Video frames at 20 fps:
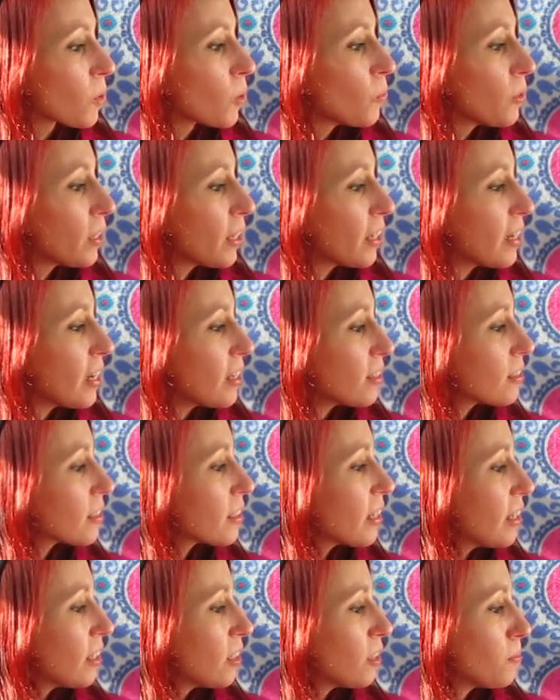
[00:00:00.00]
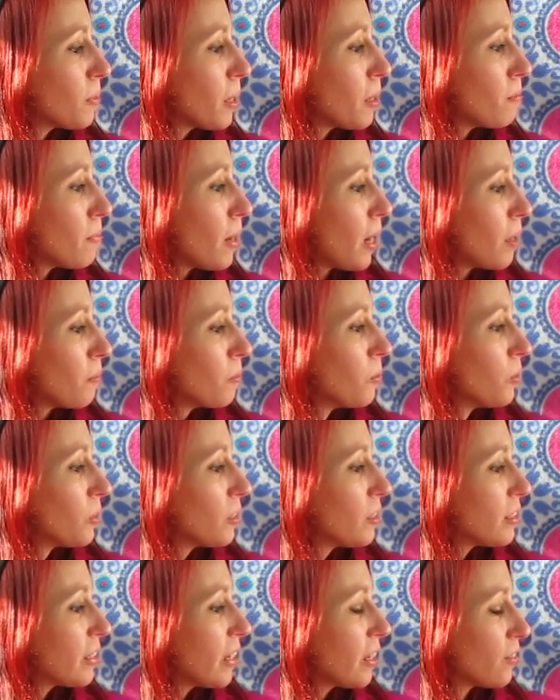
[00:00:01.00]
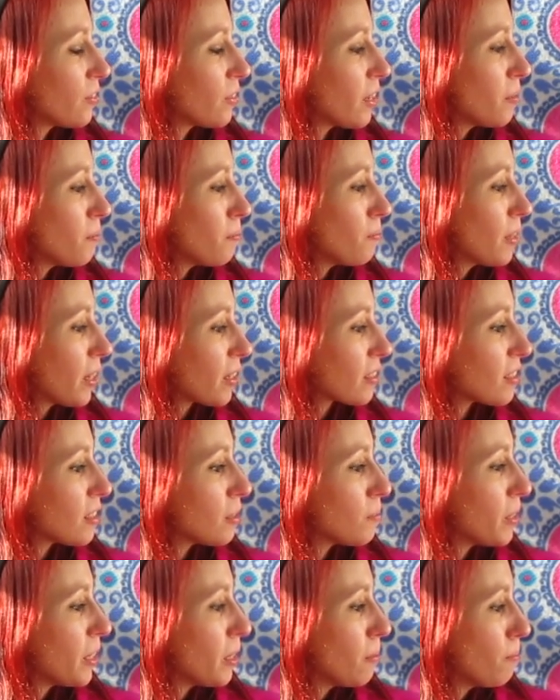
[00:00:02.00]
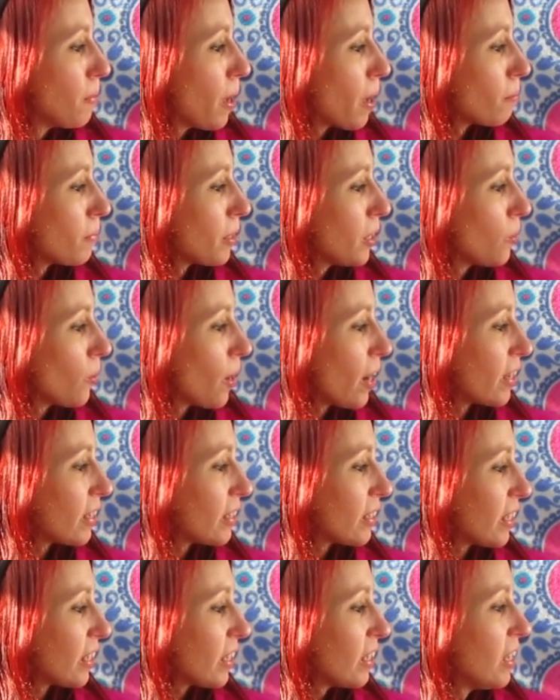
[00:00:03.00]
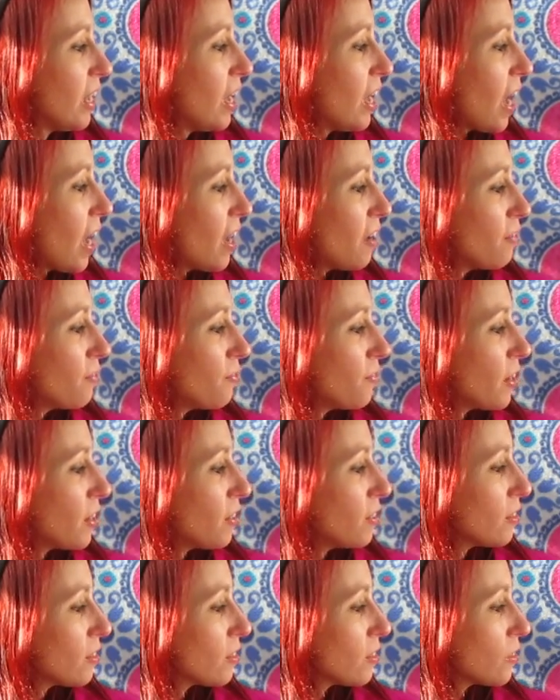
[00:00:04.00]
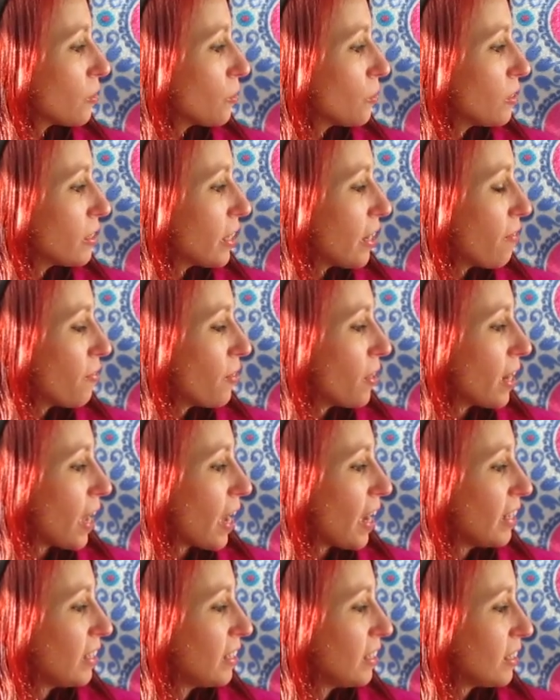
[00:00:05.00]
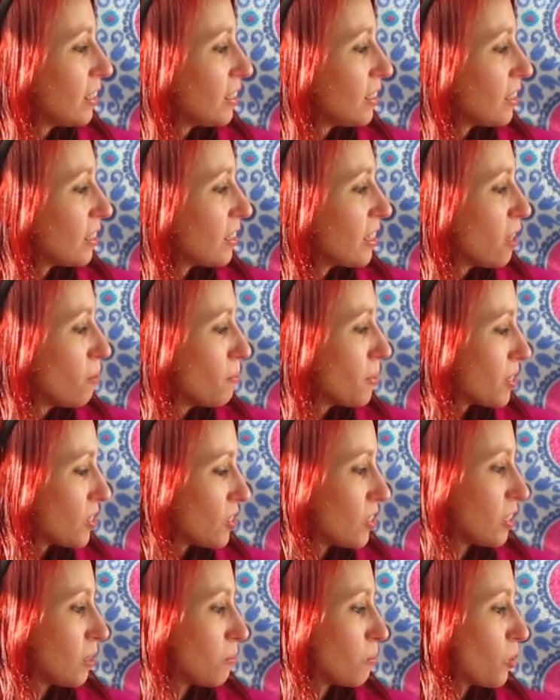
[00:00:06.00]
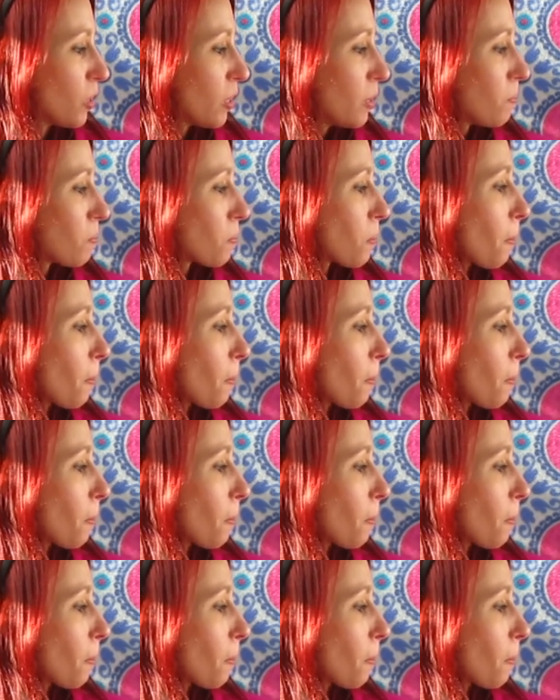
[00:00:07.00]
When I got scared, my mom would stand right next to me and pet me quietly. I felt so safe that I didn't need to yell much anymore.